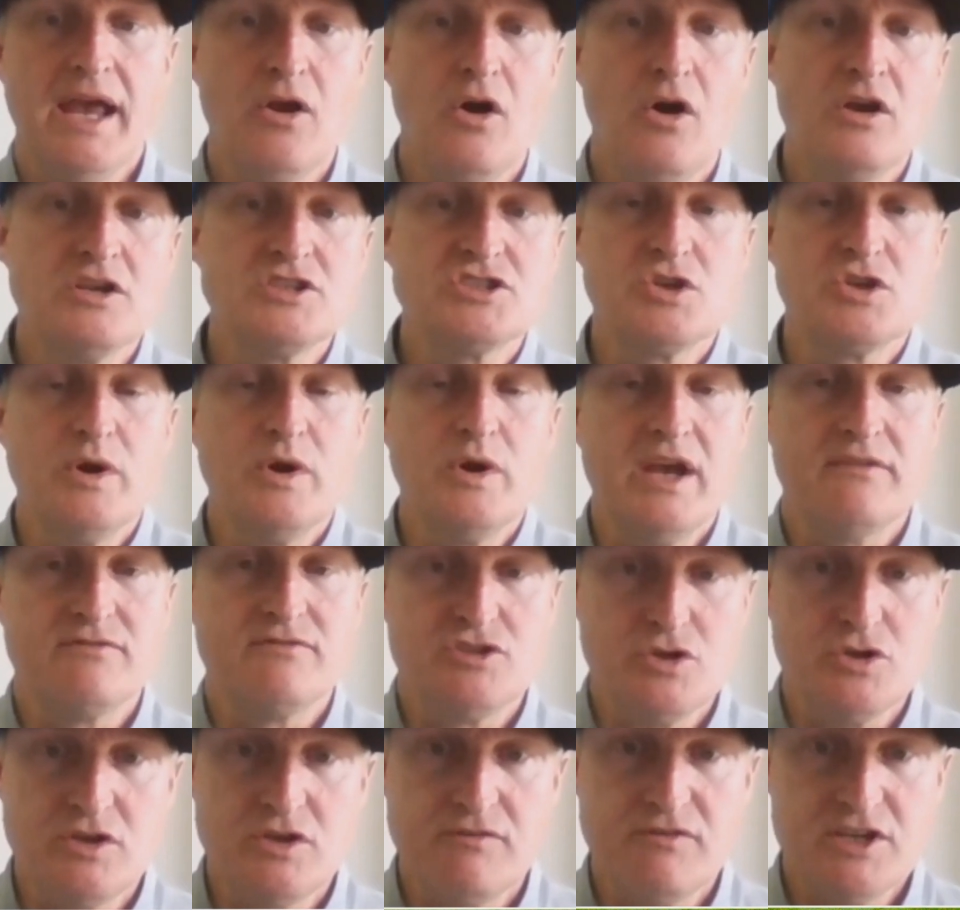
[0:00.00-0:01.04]
And also we have
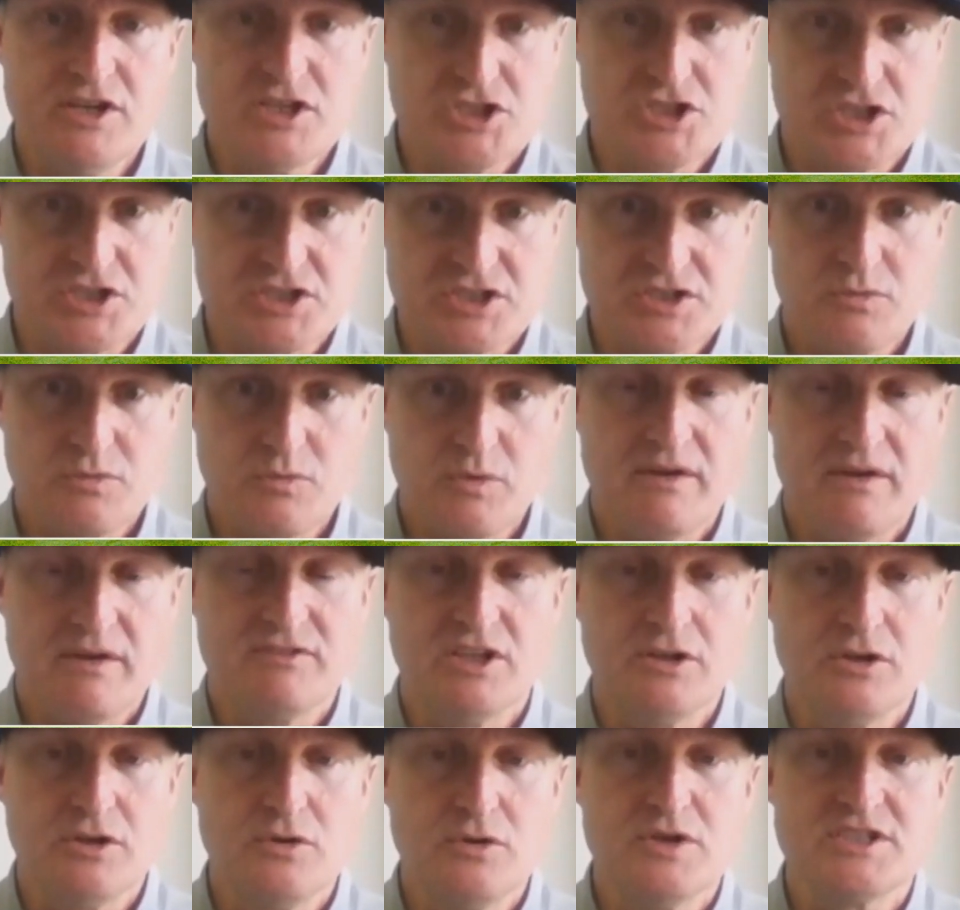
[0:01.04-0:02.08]
2 divisions. We have
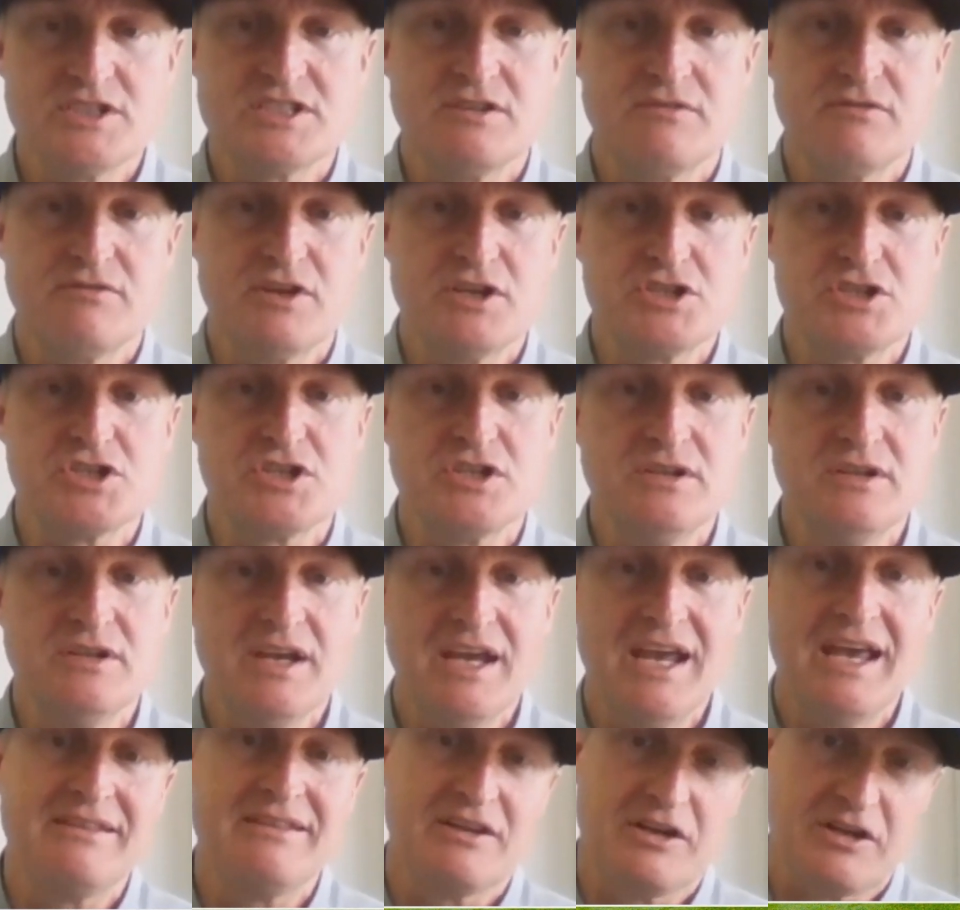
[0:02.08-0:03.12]
the Lewis
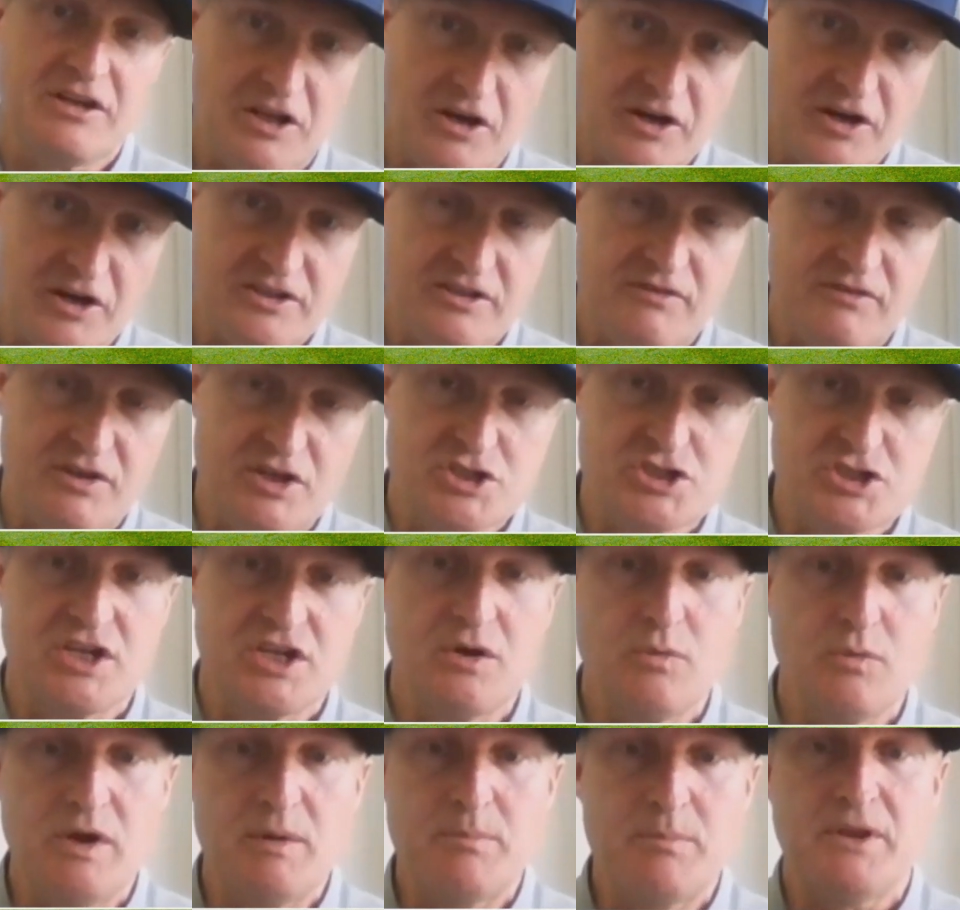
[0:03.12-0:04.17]
division and the Clark
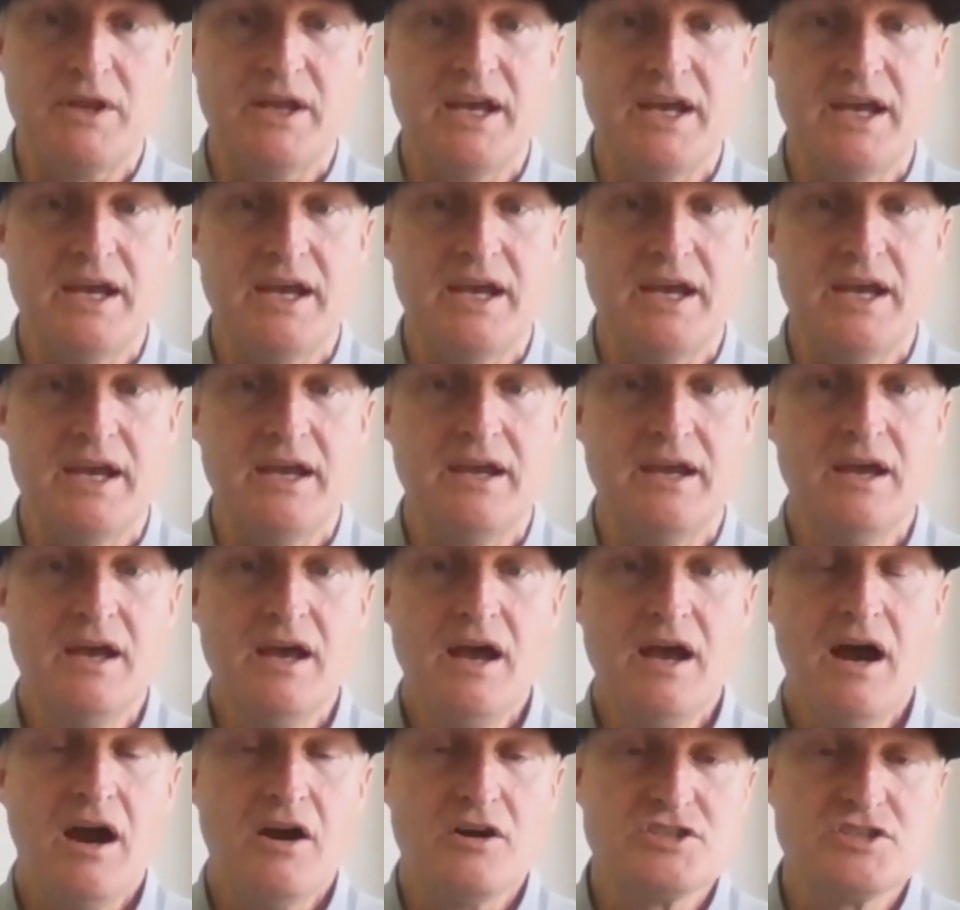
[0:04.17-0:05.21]
division, and we play
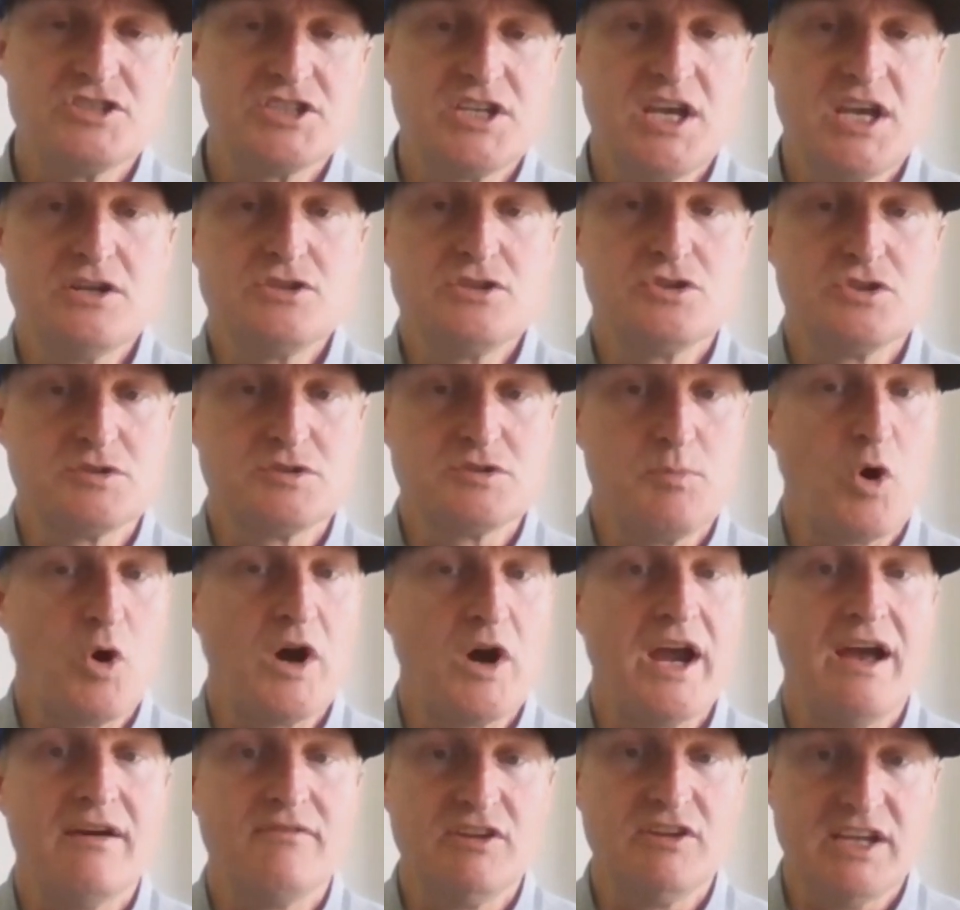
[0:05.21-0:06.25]
our schedules more
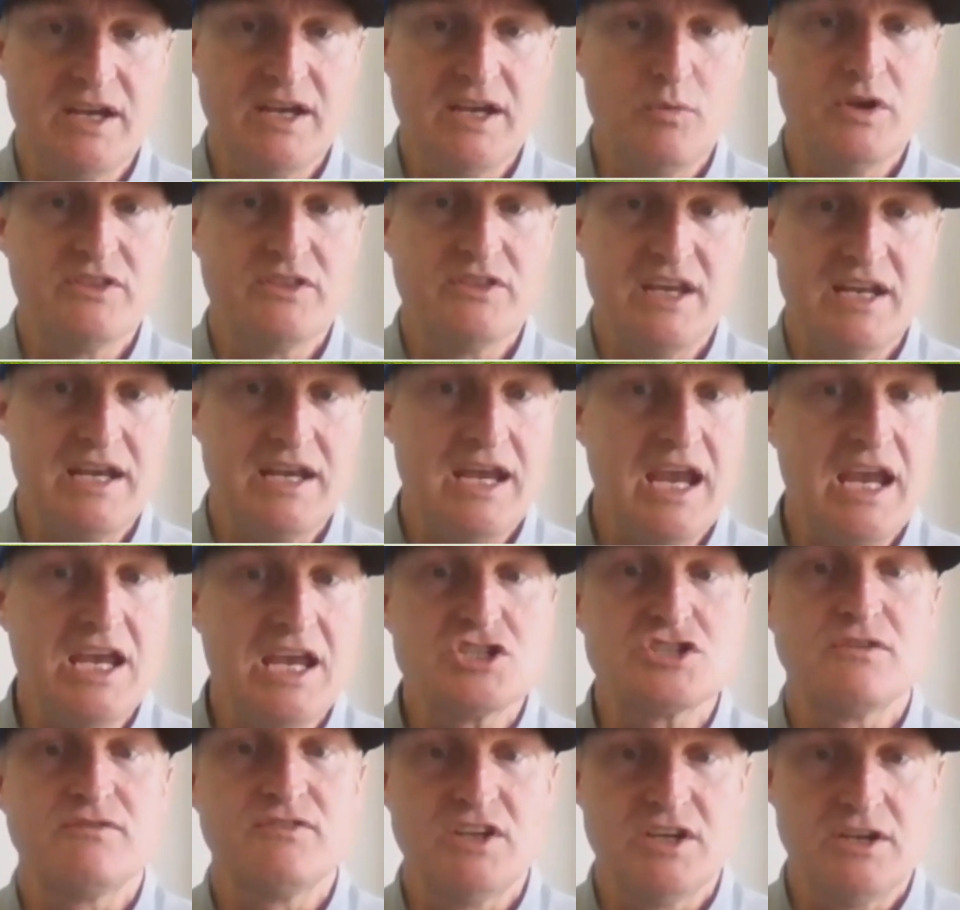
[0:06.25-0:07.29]
heavily within
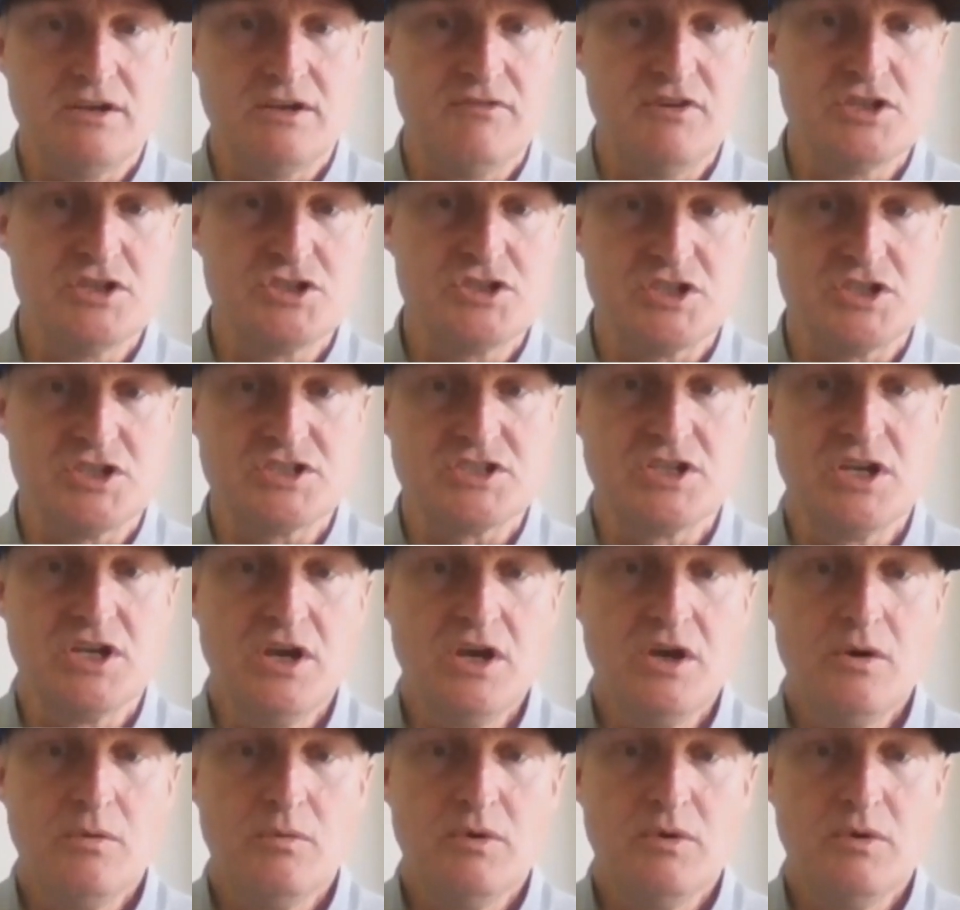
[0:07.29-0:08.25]
each of the divisions,